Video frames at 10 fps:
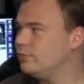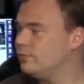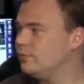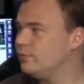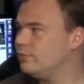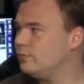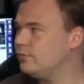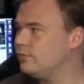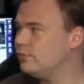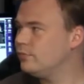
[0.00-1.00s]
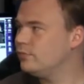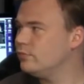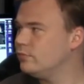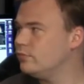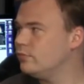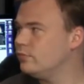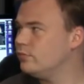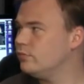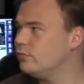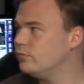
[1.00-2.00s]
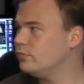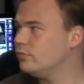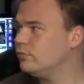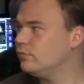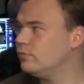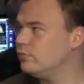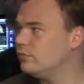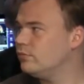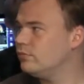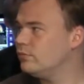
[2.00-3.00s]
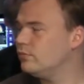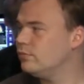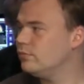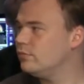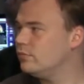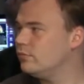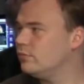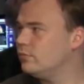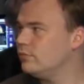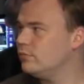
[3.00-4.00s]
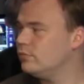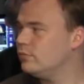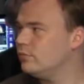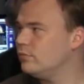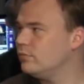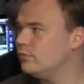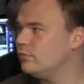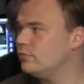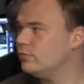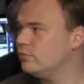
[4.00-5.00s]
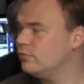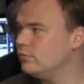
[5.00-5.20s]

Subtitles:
[no speech]